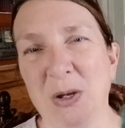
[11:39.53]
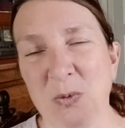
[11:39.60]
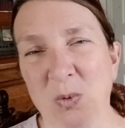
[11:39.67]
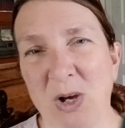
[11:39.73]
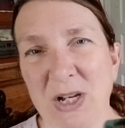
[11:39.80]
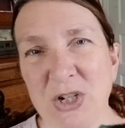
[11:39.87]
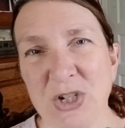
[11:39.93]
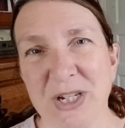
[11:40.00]
on
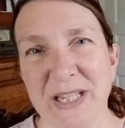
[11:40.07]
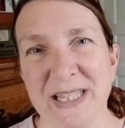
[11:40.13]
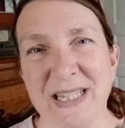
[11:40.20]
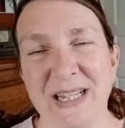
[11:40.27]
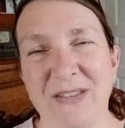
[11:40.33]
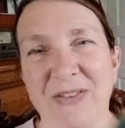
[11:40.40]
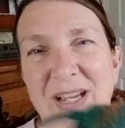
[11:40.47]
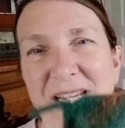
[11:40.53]
washing and
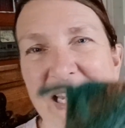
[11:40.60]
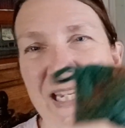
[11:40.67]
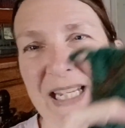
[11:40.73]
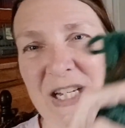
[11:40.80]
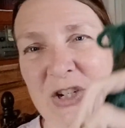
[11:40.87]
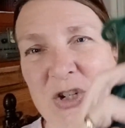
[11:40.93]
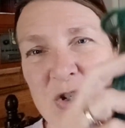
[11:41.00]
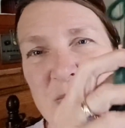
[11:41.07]
see if I can
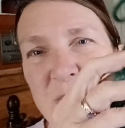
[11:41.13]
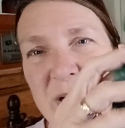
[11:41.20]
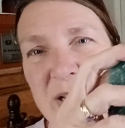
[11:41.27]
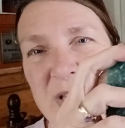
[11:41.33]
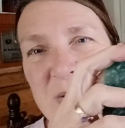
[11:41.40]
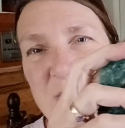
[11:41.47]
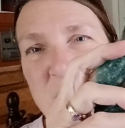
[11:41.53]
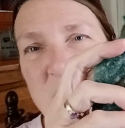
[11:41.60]
get it to shrink some